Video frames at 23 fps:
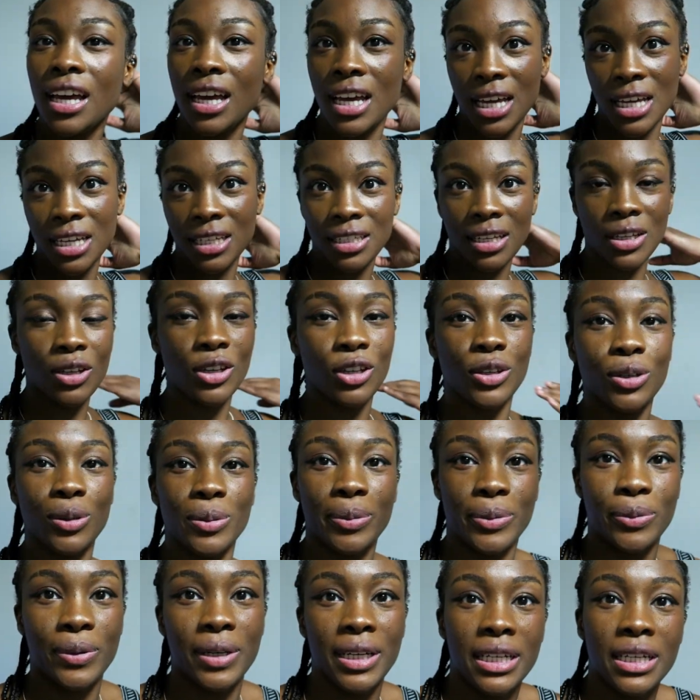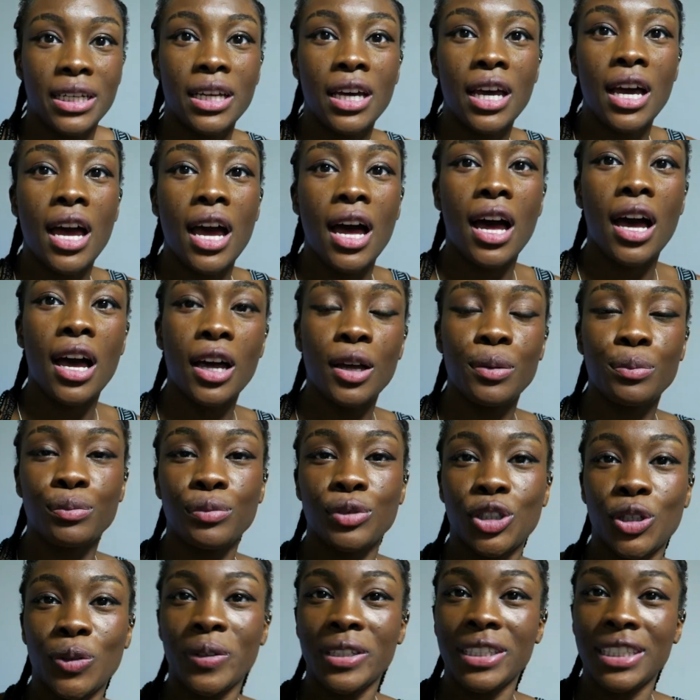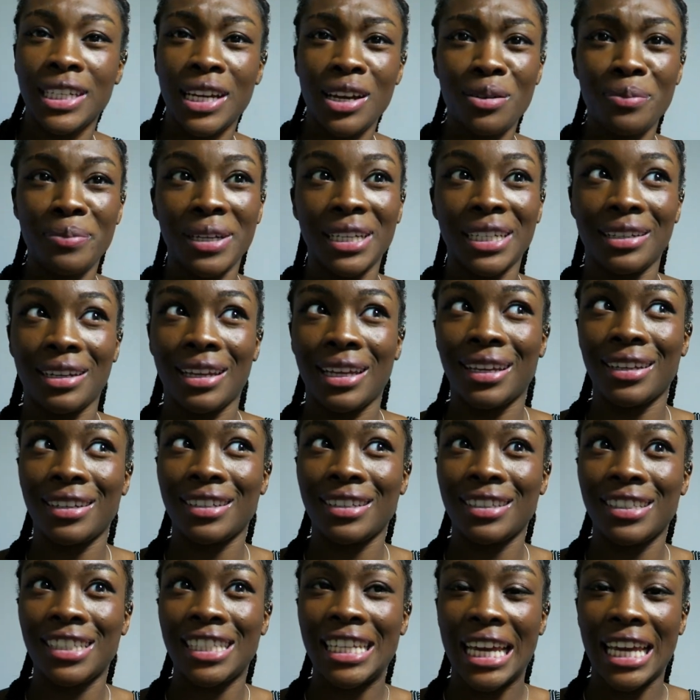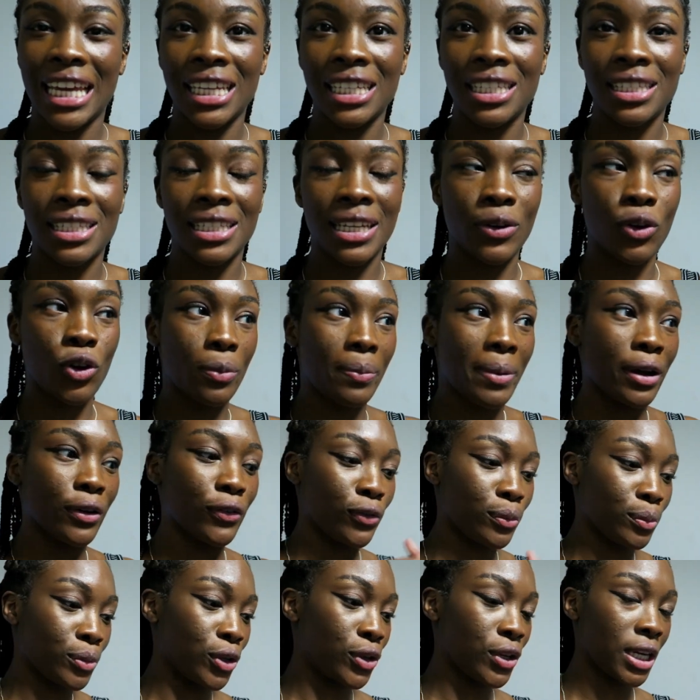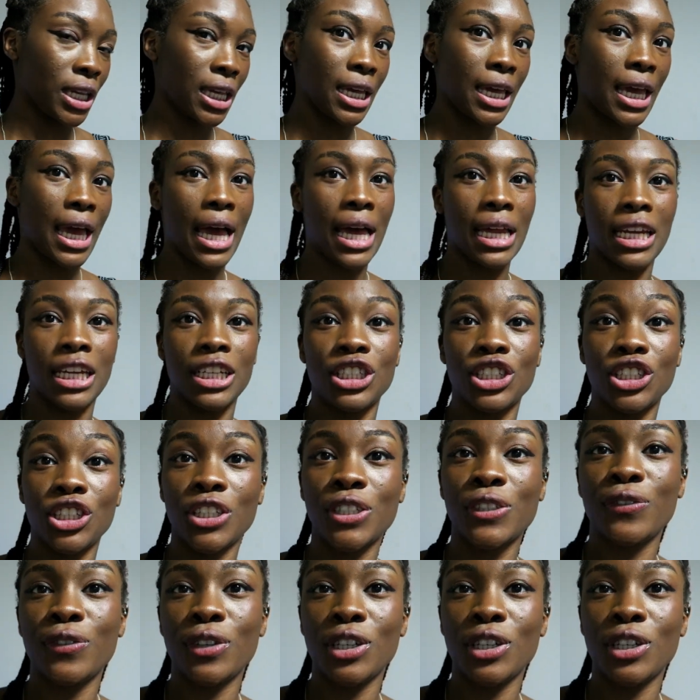guys, I look a little weird. So it's now been like a day since I got back from uni and I just